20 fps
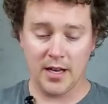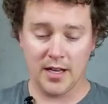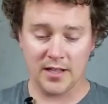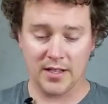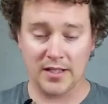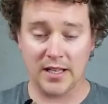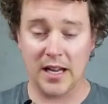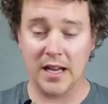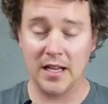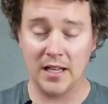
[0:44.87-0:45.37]

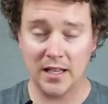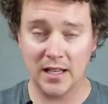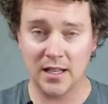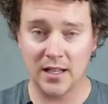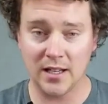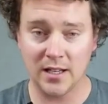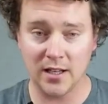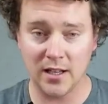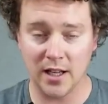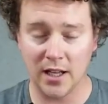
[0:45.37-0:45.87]

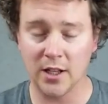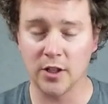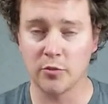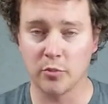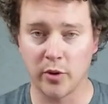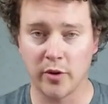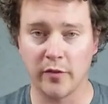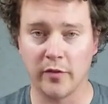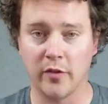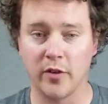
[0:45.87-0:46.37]
Standing is
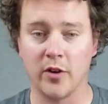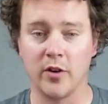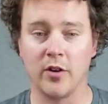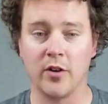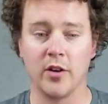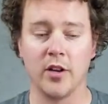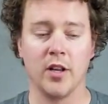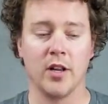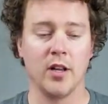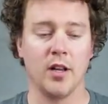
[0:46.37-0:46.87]

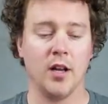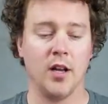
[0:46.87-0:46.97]
preferred.